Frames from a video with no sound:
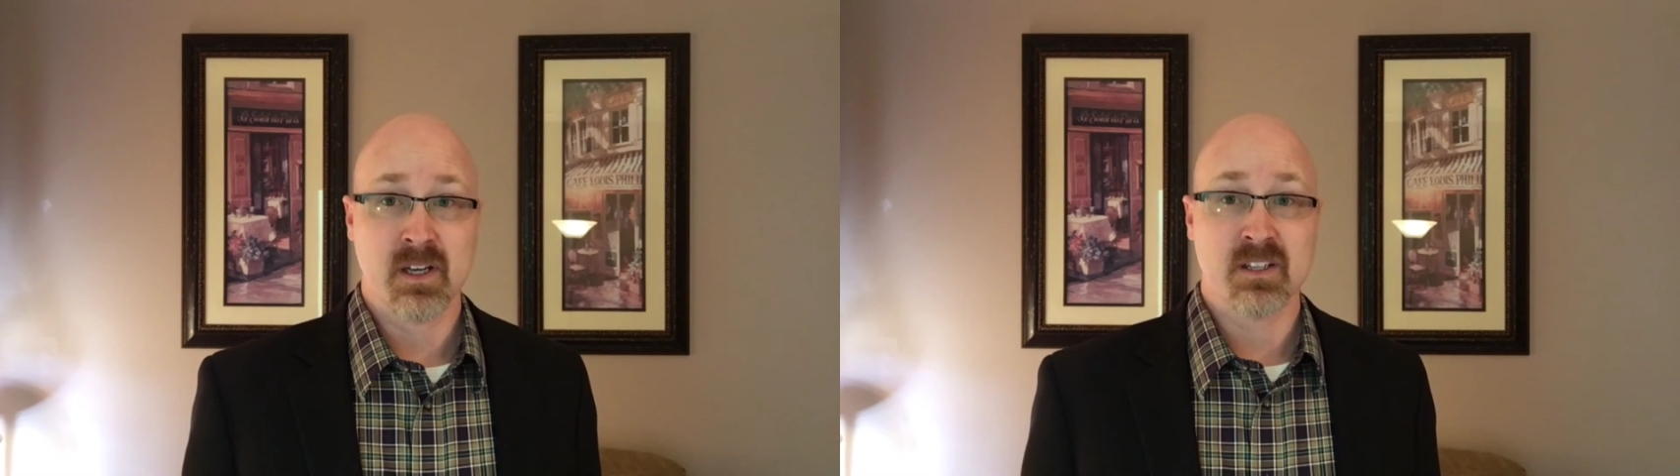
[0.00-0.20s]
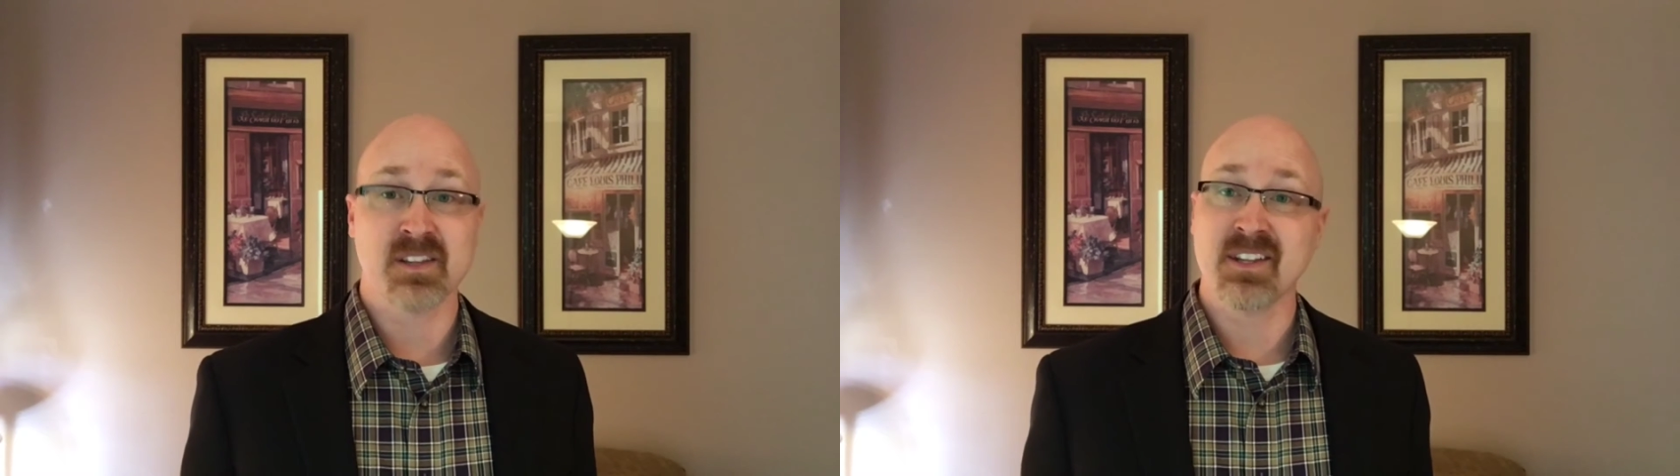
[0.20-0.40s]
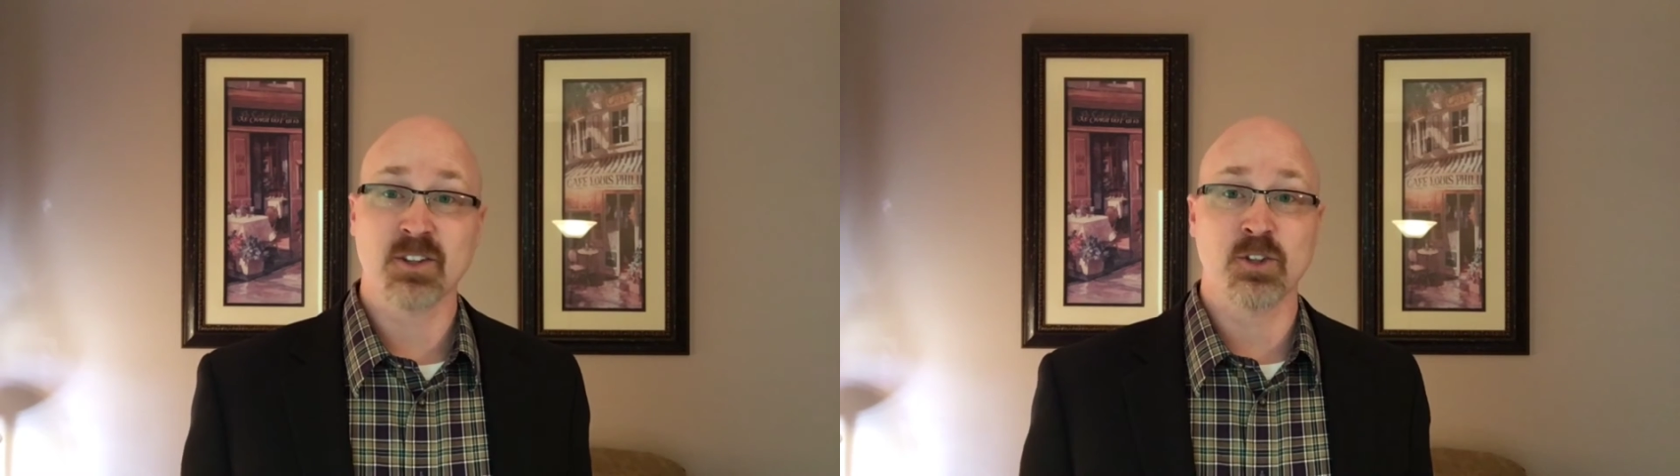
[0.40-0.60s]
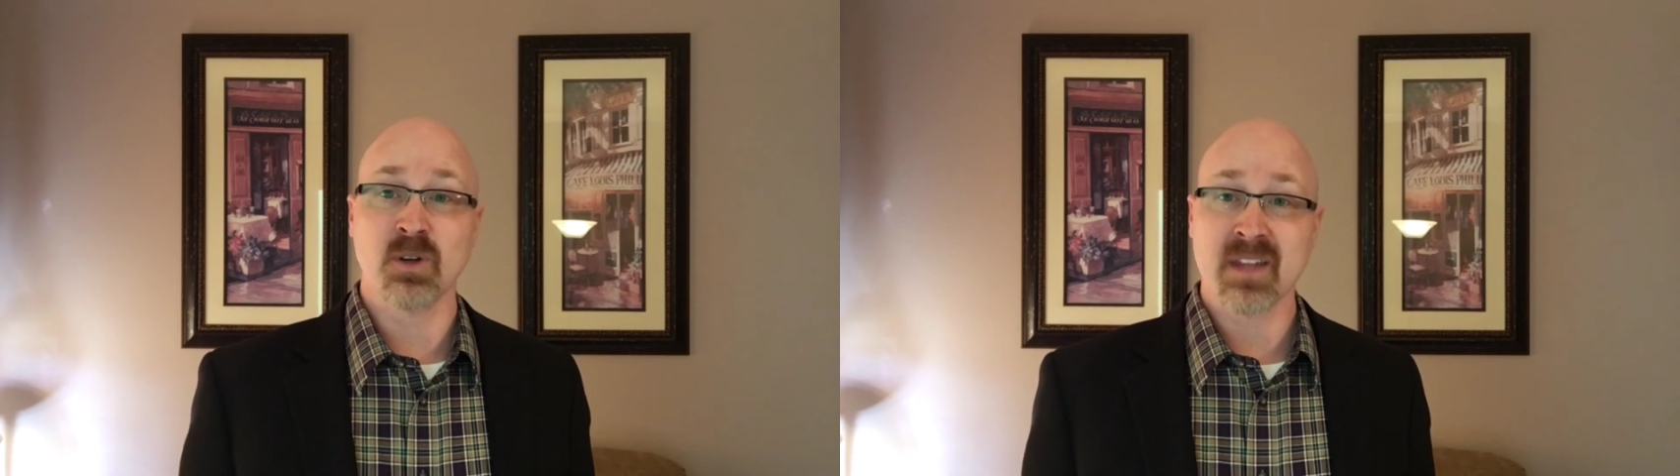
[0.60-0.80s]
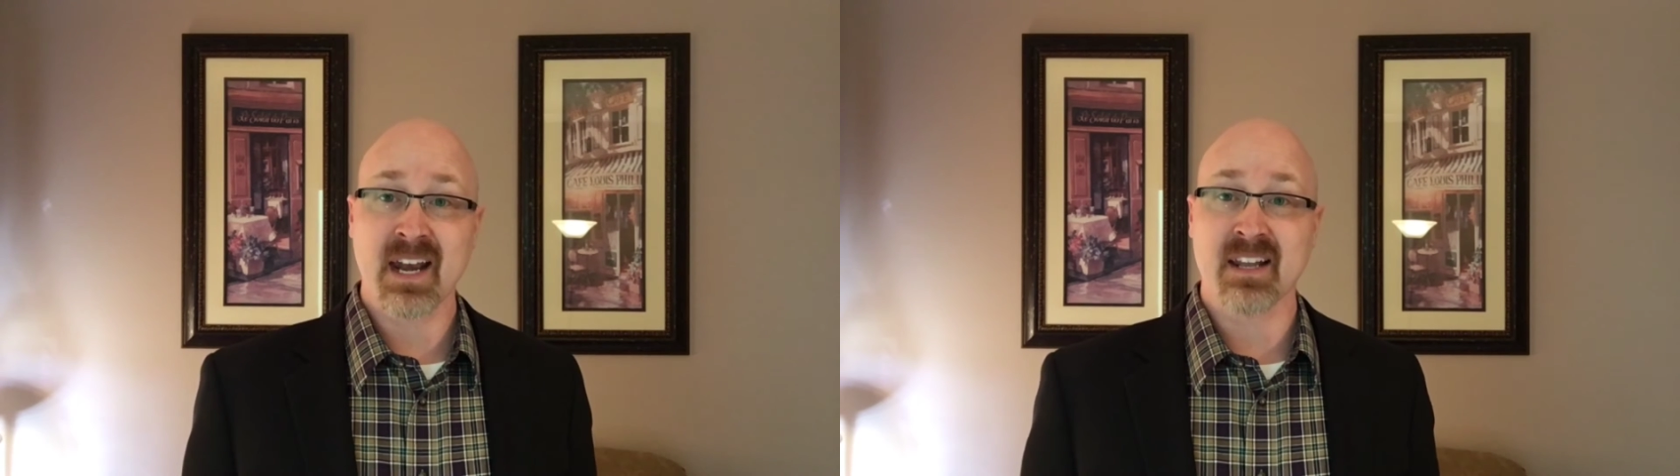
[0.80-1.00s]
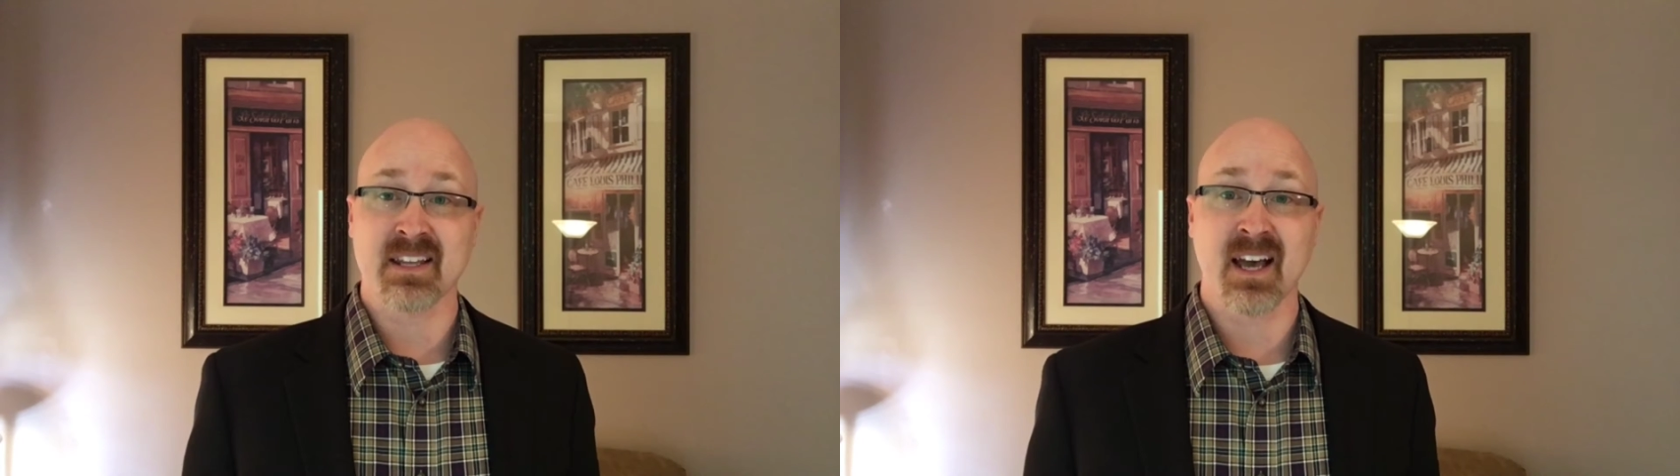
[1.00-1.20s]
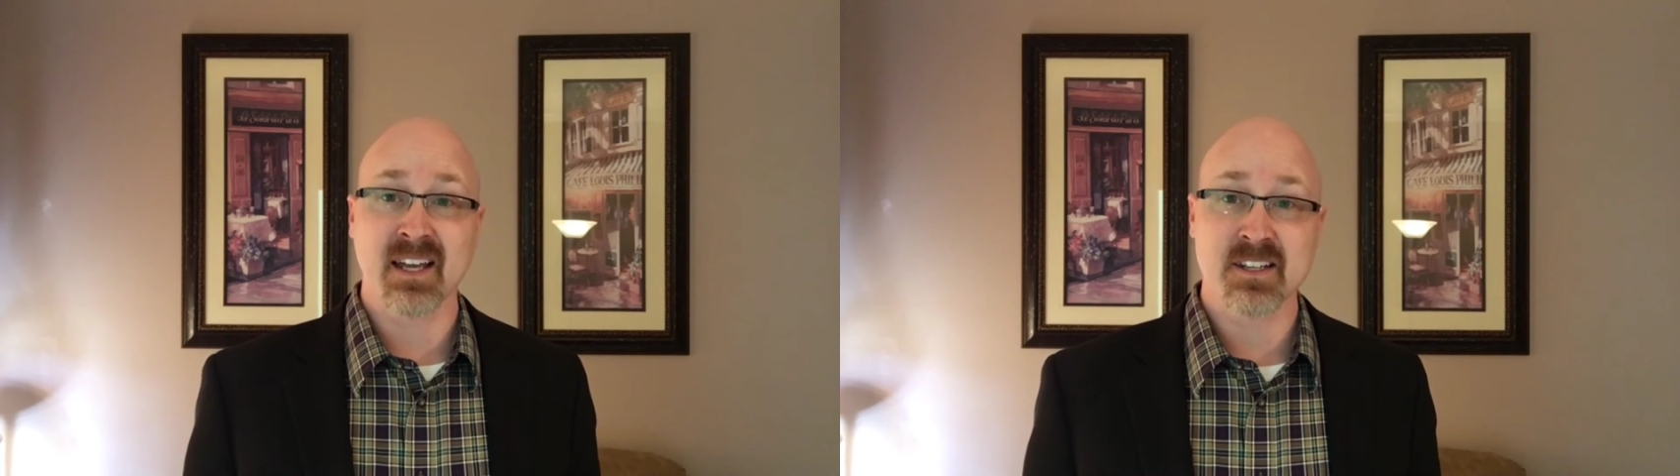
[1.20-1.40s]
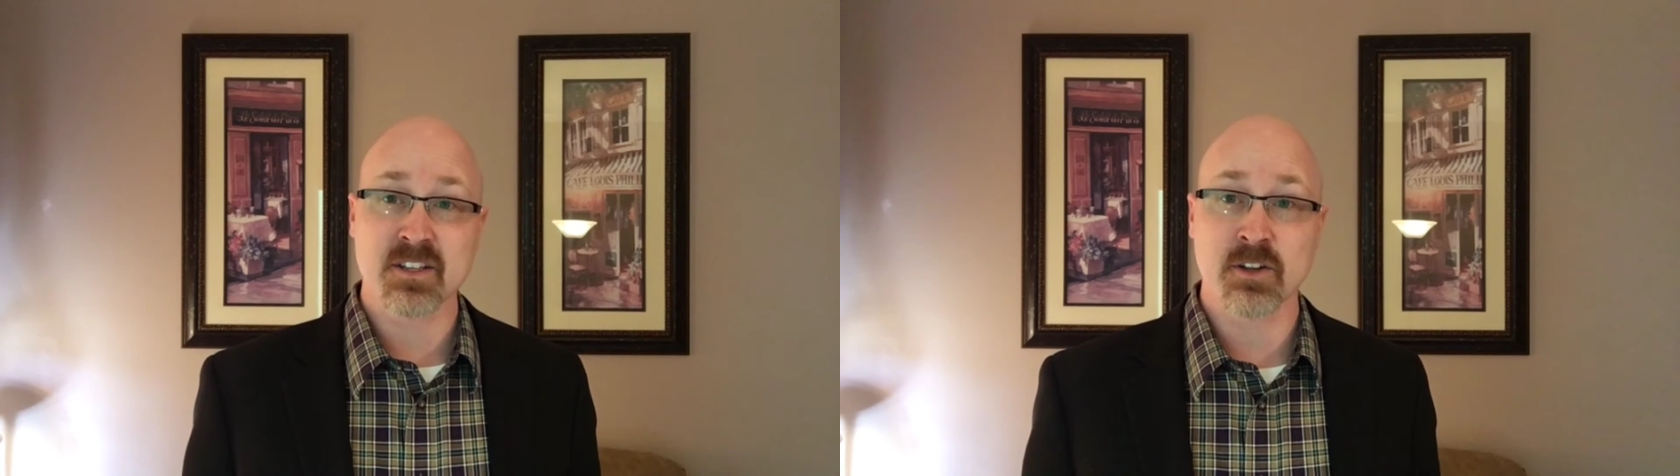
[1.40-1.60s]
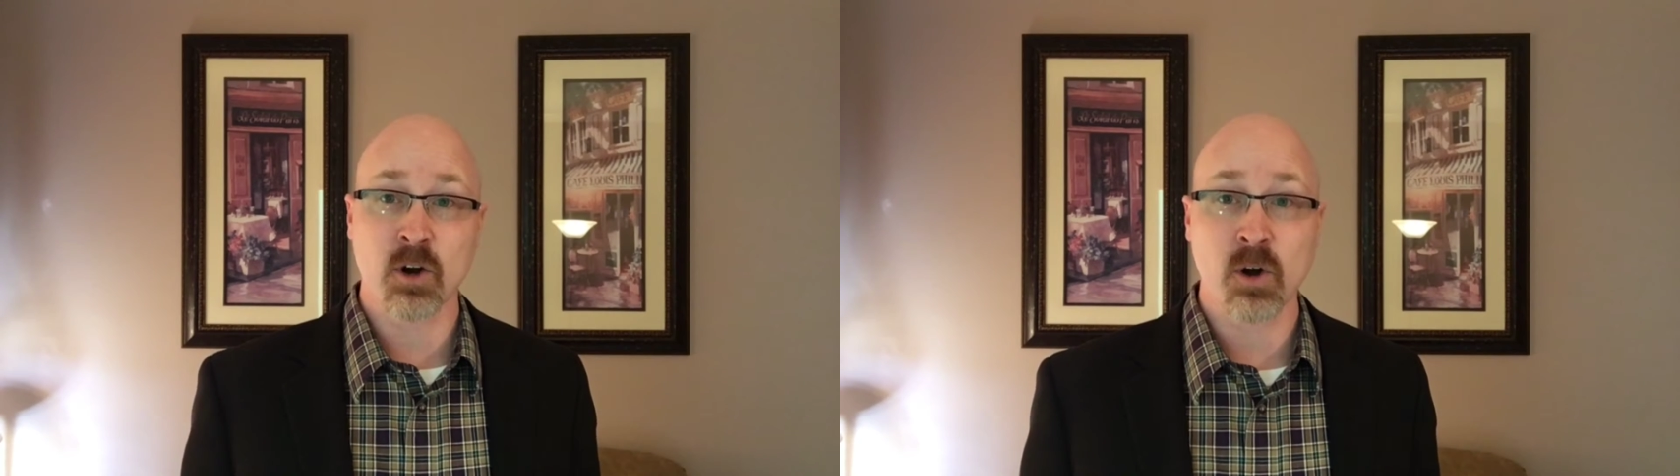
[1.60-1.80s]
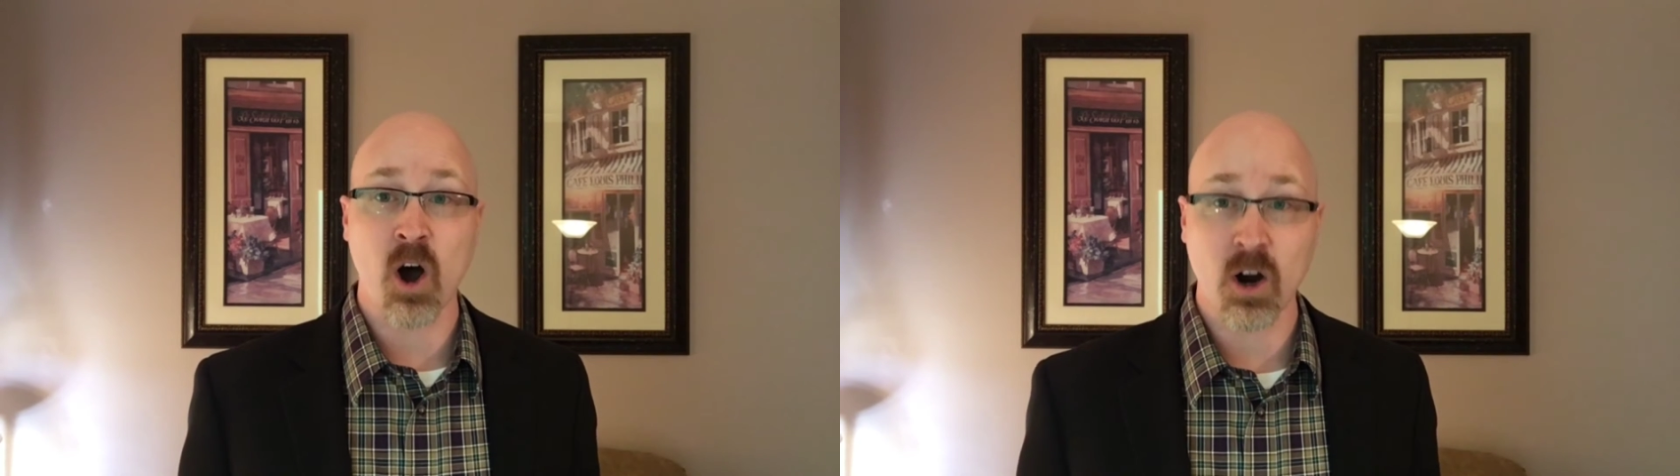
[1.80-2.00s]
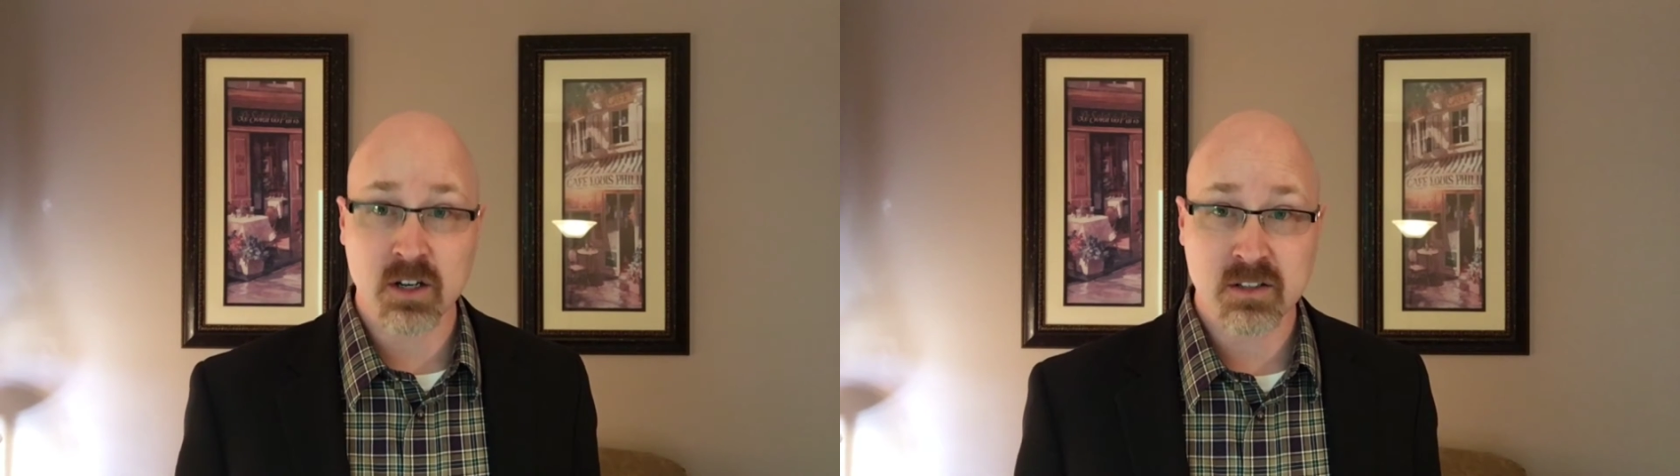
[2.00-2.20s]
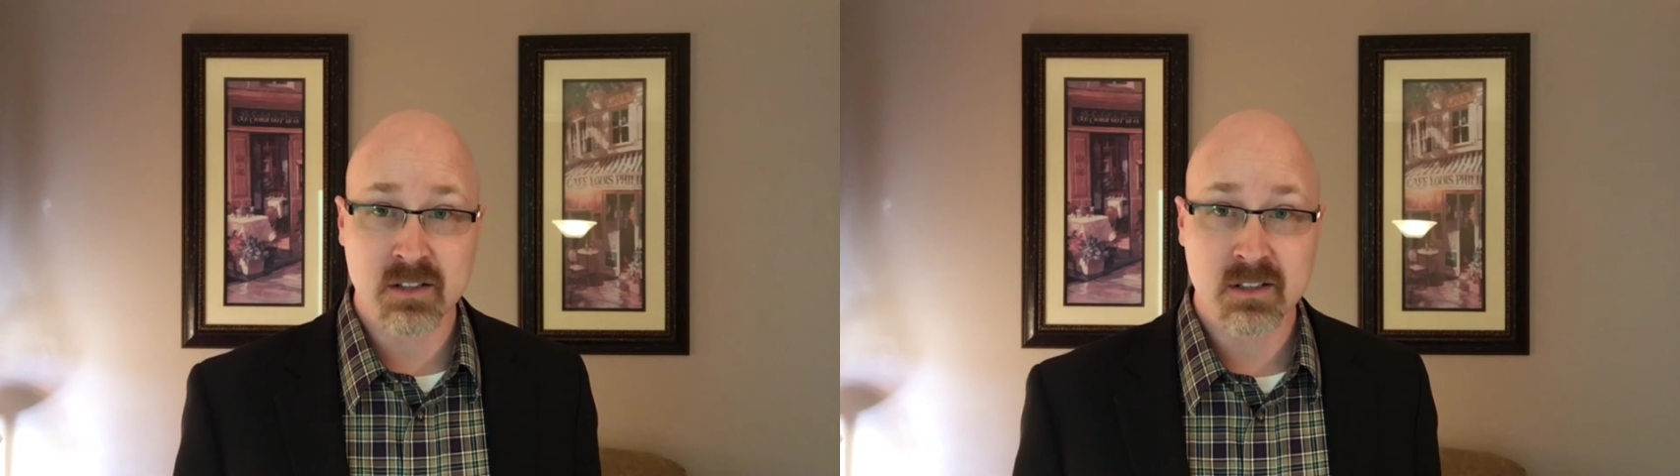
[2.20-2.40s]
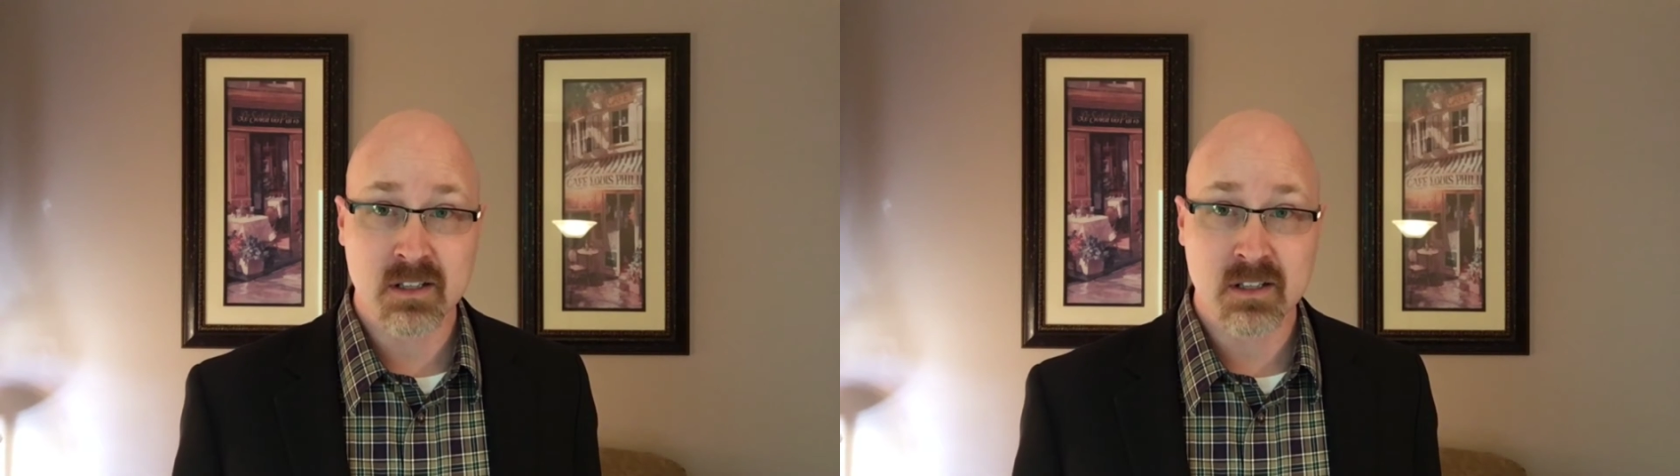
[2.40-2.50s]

Do you think they're doing that out of the kindness of their own heart?